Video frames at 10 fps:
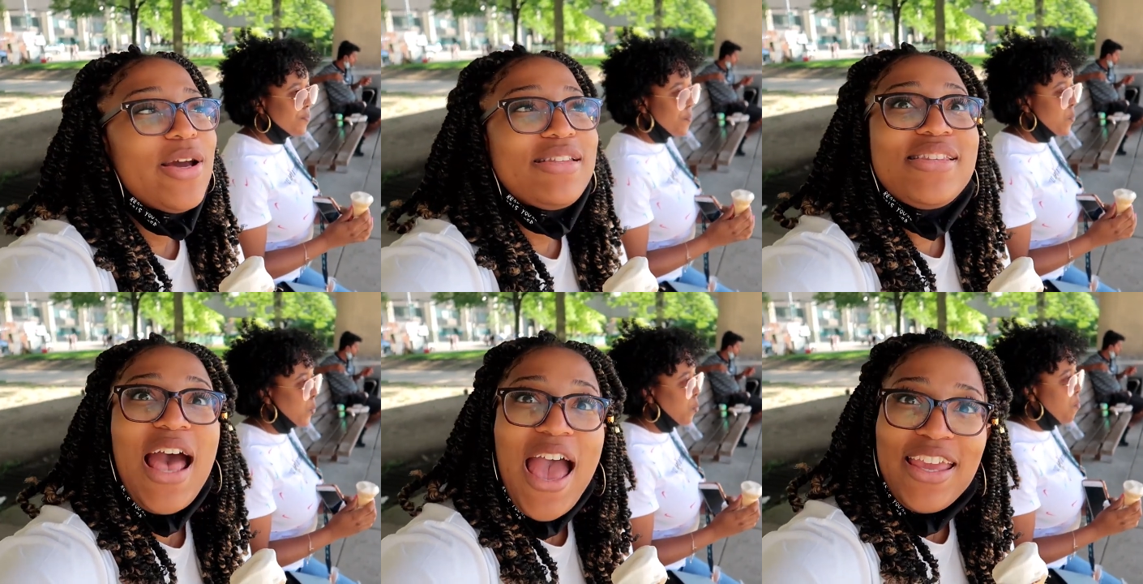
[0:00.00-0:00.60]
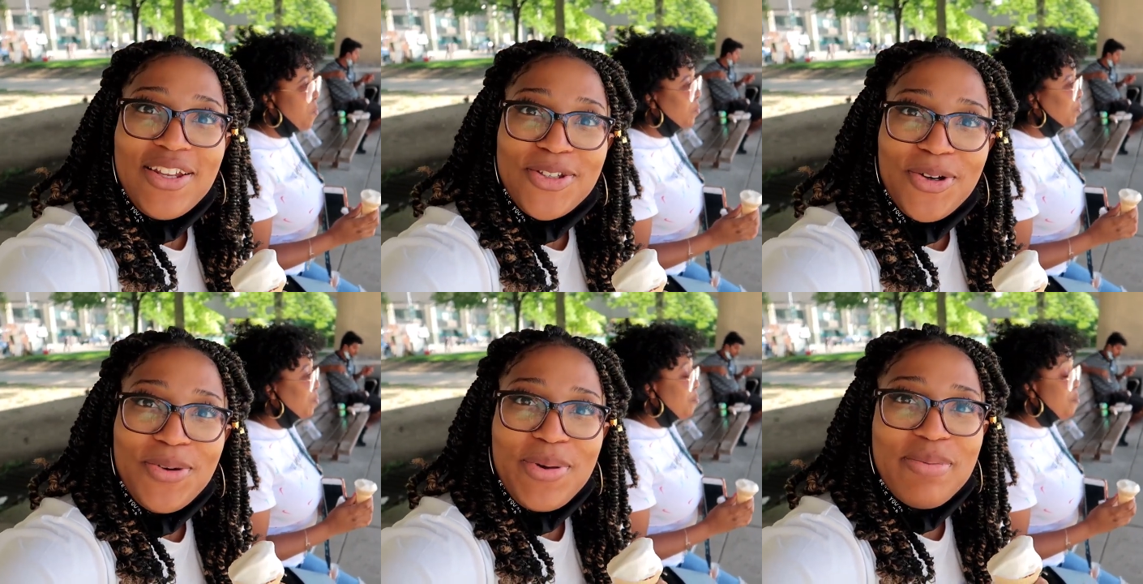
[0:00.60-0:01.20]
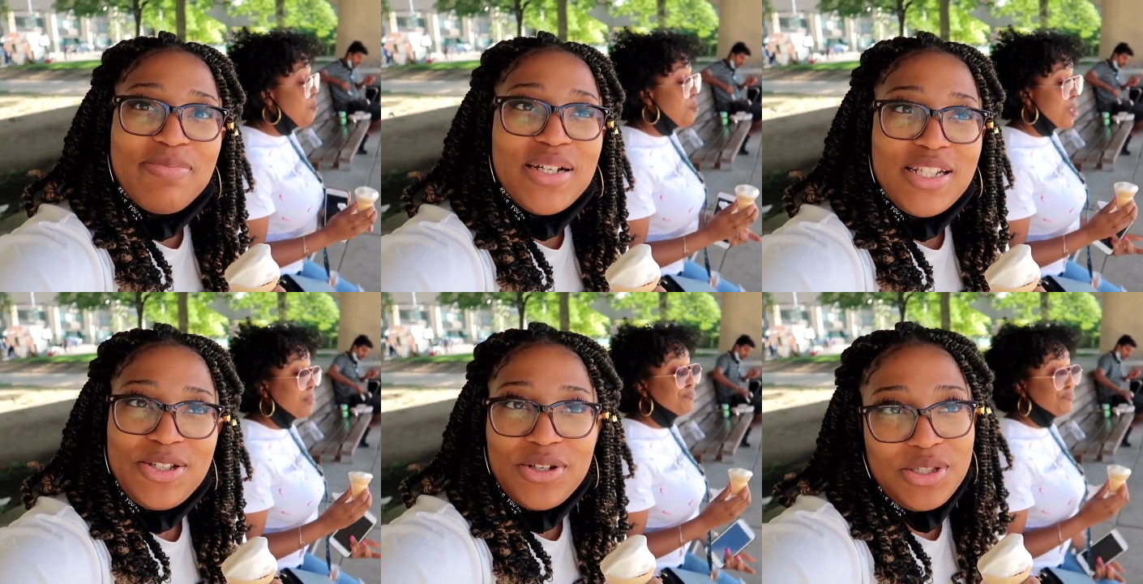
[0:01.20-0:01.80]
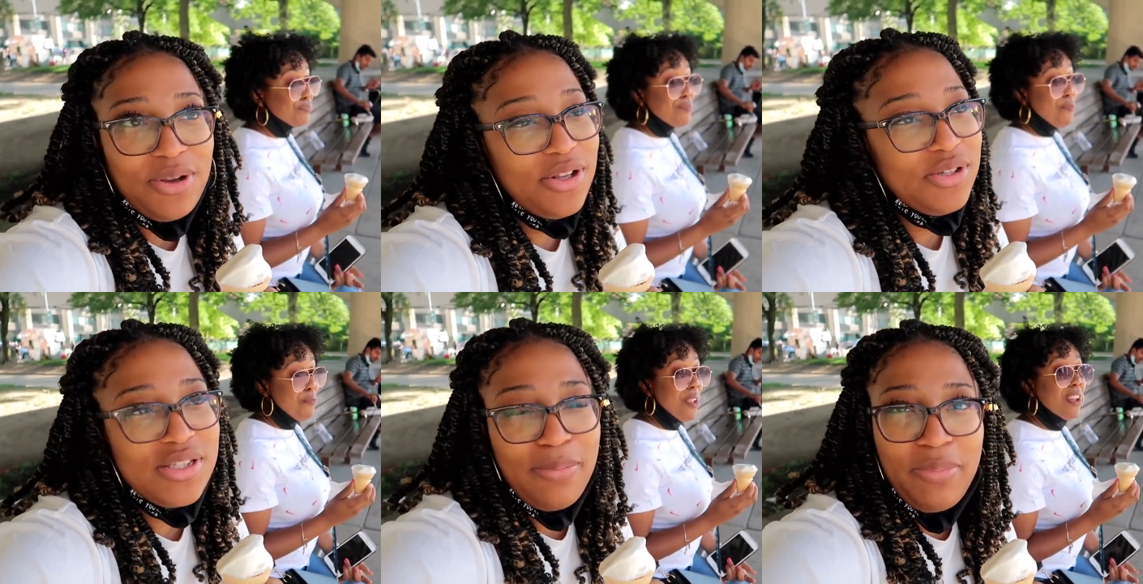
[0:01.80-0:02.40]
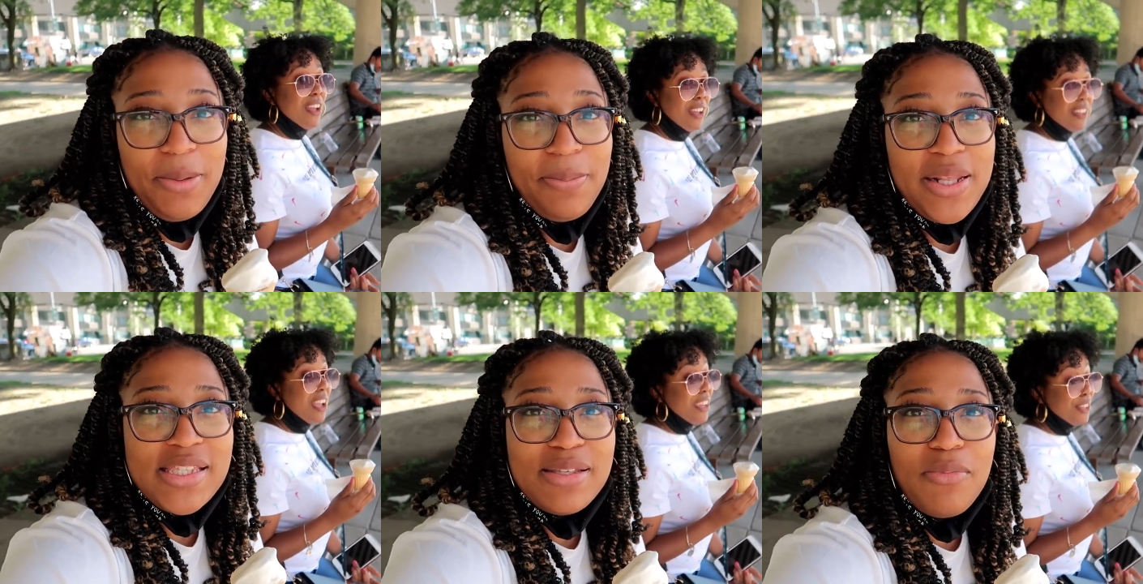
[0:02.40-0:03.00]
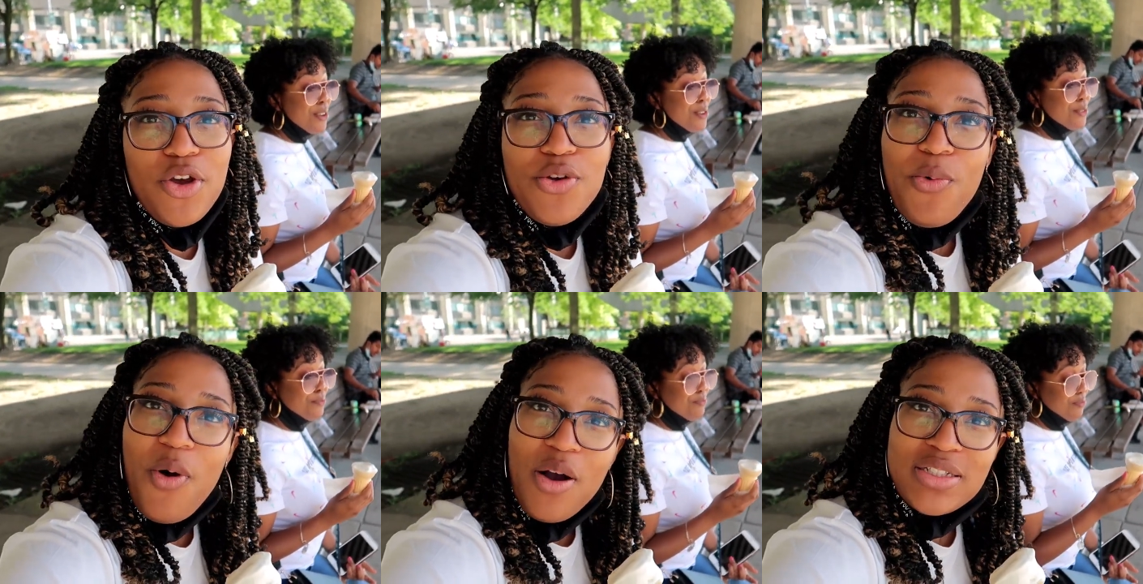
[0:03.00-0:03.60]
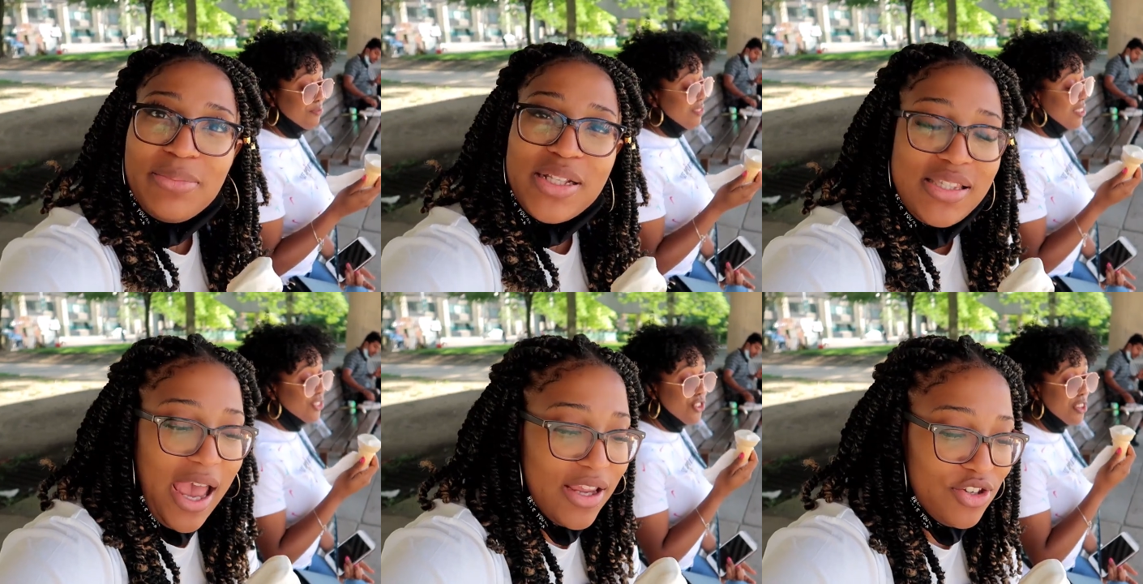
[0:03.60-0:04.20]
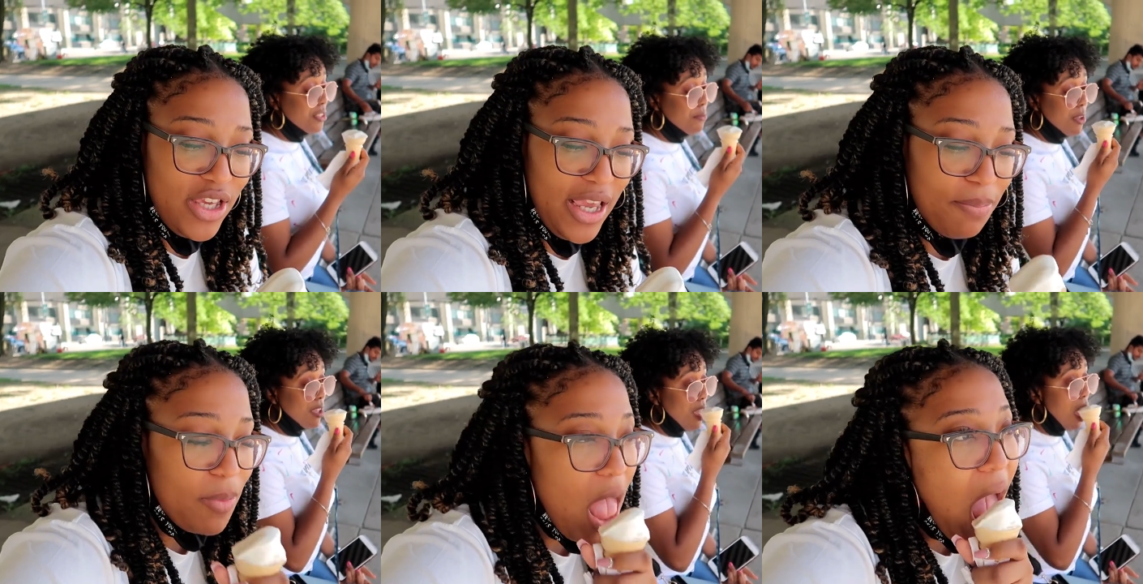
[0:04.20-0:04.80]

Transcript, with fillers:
Speaker 1: we're tired now, we're burnt out. Toronto is a big place, the more you walk, the more tired you get.